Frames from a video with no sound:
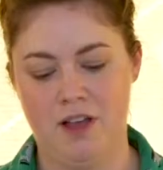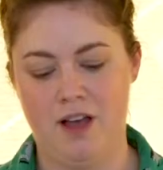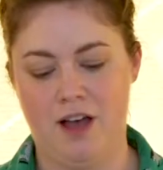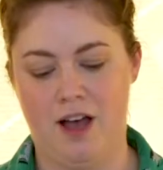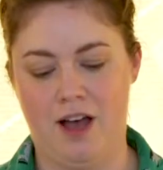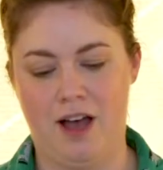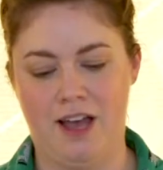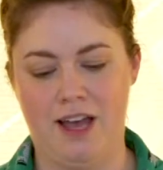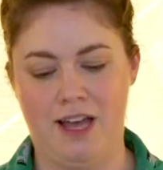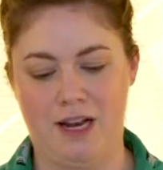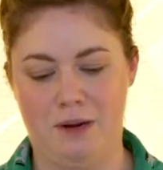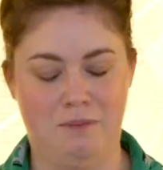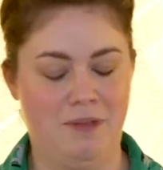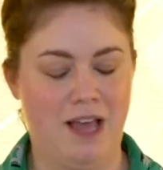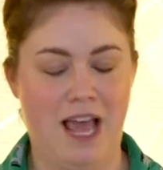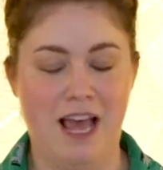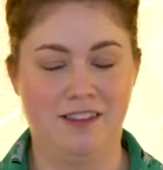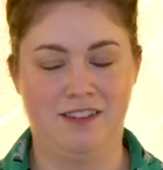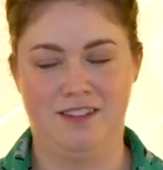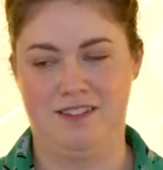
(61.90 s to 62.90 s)
And I'm
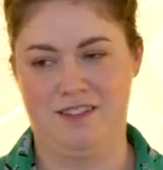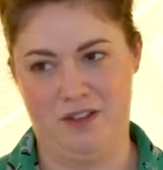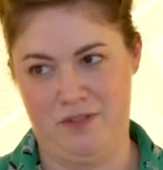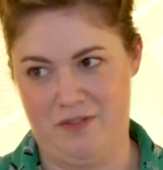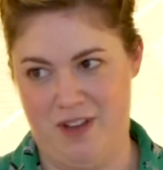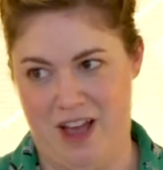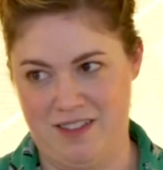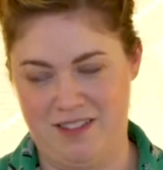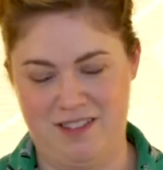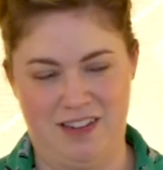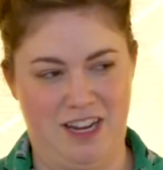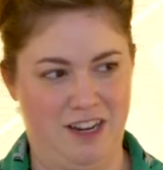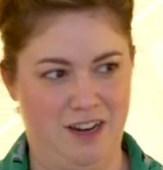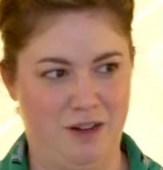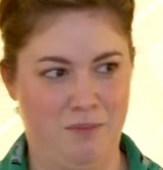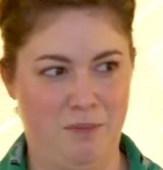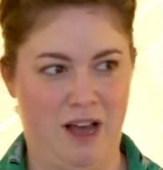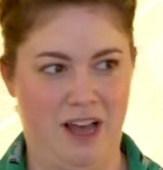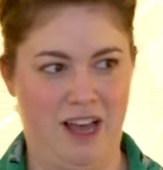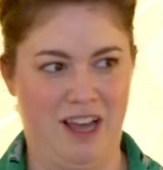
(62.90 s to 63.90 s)
endlessly
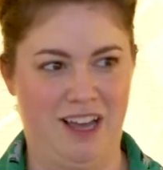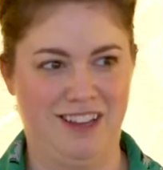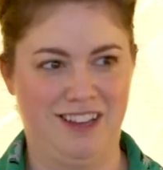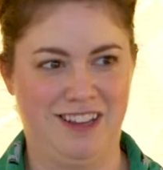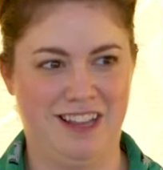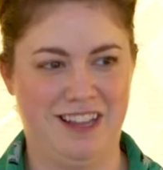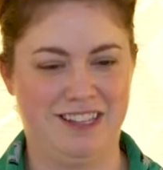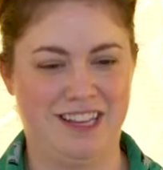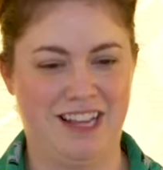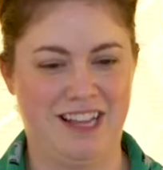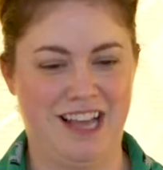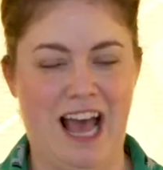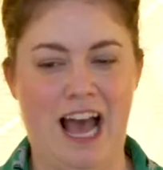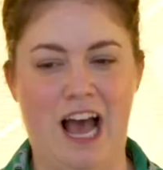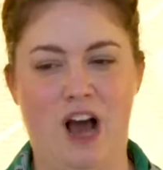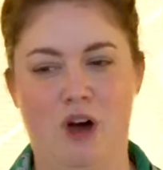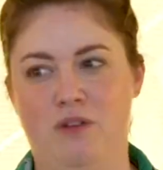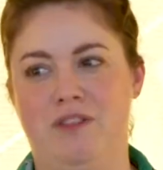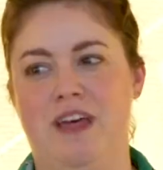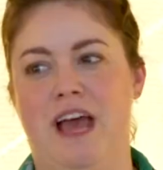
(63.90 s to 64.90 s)
fascinated by
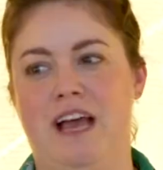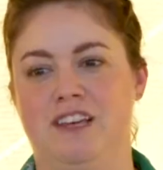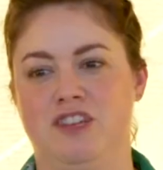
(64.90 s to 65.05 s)
how that